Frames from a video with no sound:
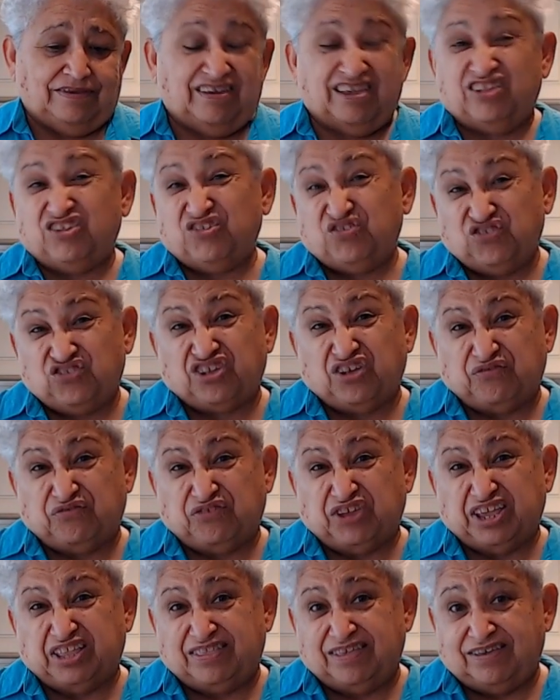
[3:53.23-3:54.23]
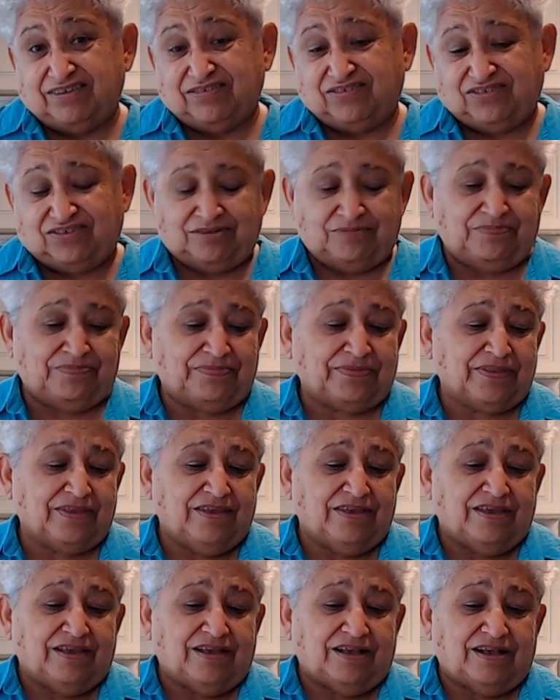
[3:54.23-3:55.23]
do stuff like this.
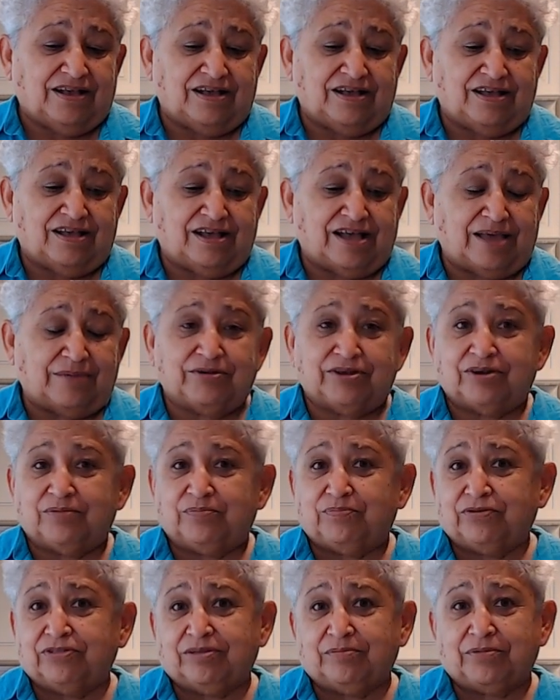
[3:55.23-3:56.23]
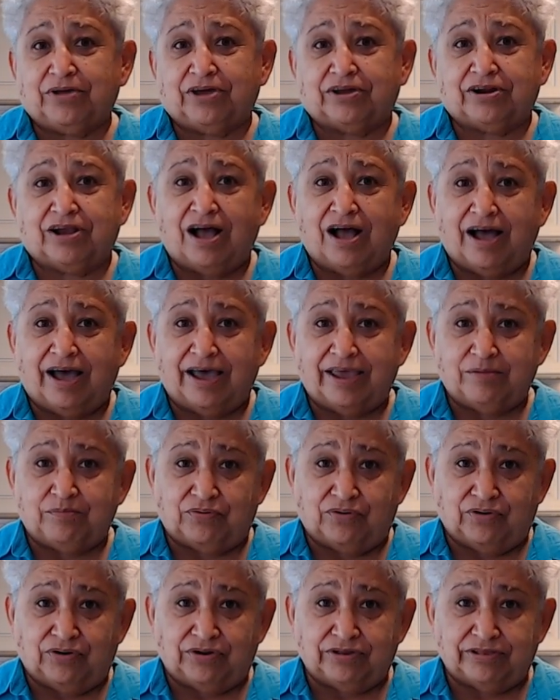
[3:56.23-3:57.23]
I'm going to put them on a high
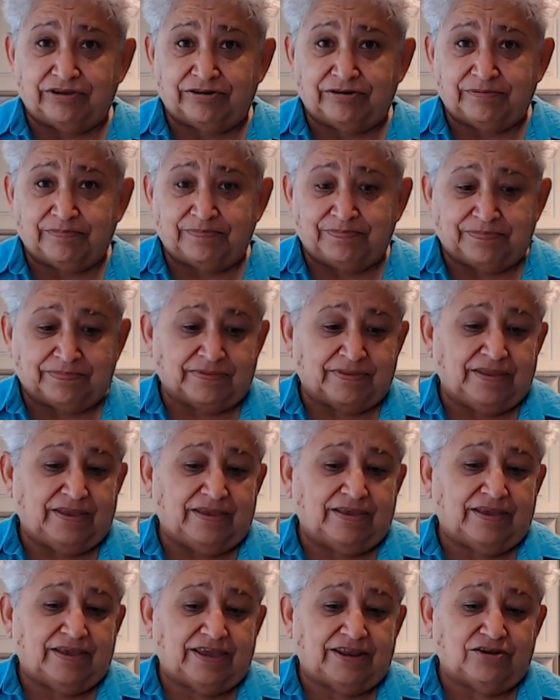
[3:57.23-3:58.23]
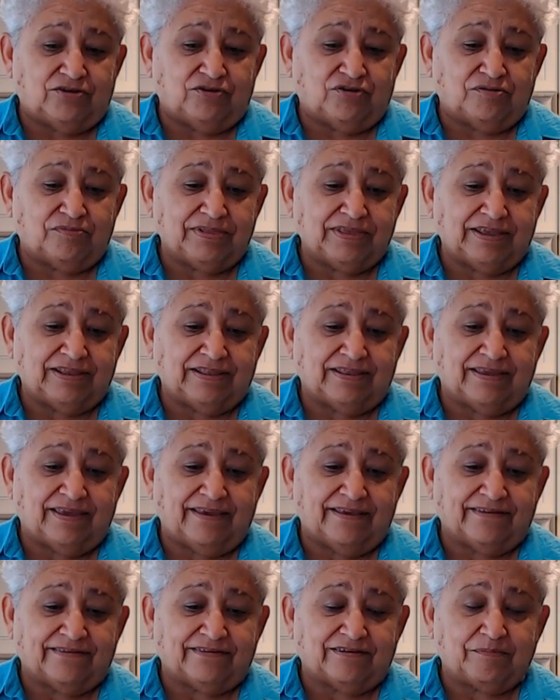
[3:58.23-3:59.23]
broiler. It normally
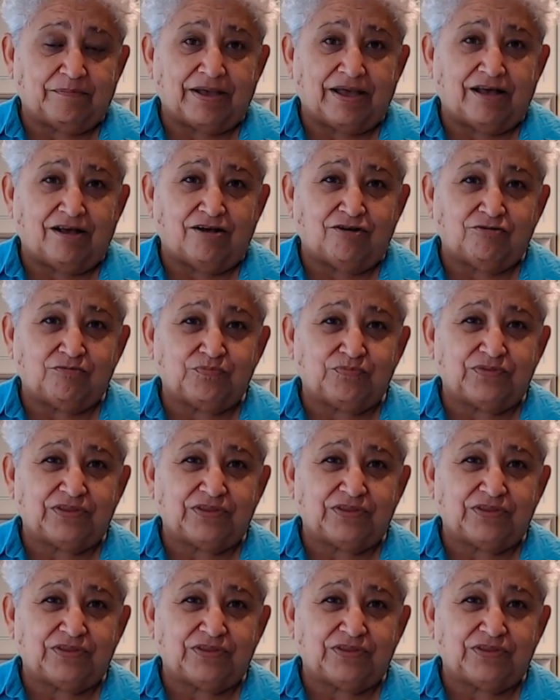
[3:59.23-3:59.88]
takes about